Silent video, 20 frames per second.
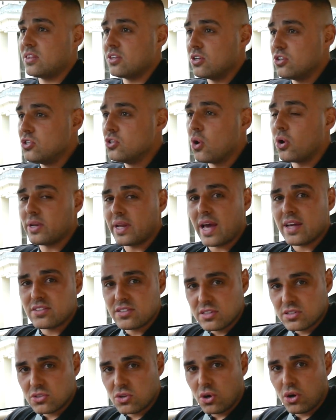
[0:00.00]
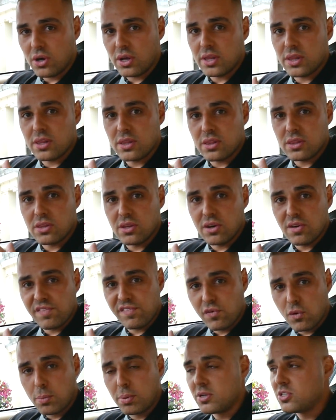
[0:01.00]
The non-S has got the
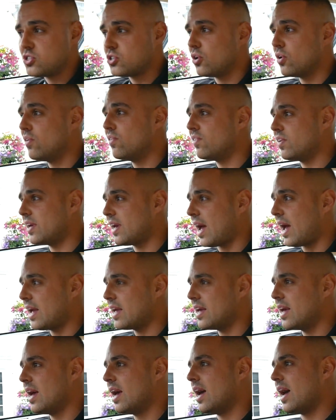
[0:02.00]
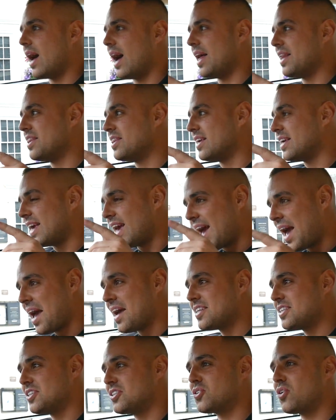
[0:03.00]
4.2 V8 and the
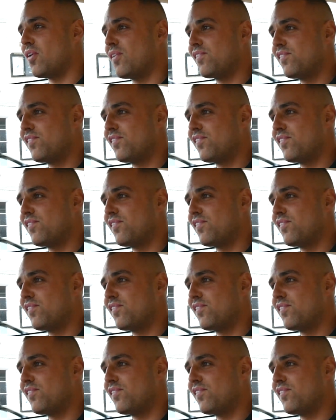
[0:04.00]
S has got a